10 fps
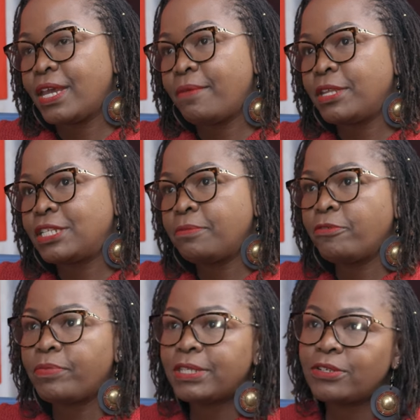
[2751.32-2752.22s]
I'm the
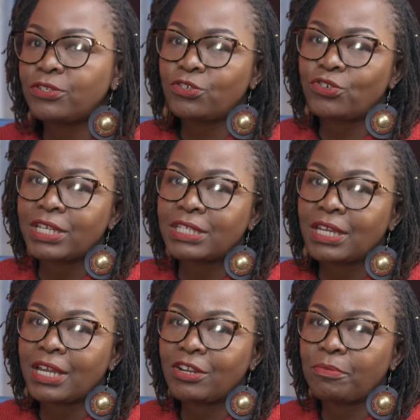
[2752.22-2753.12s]
type of person to trust
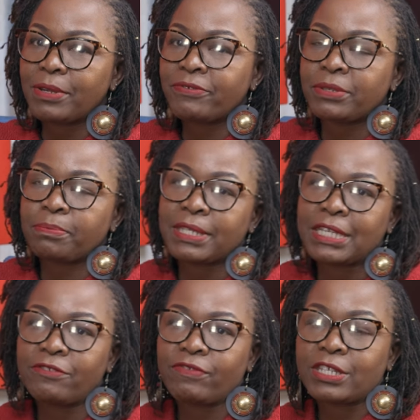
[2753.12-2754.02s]

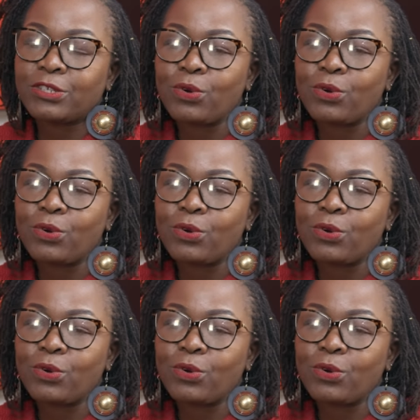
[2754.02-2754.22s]
100% first.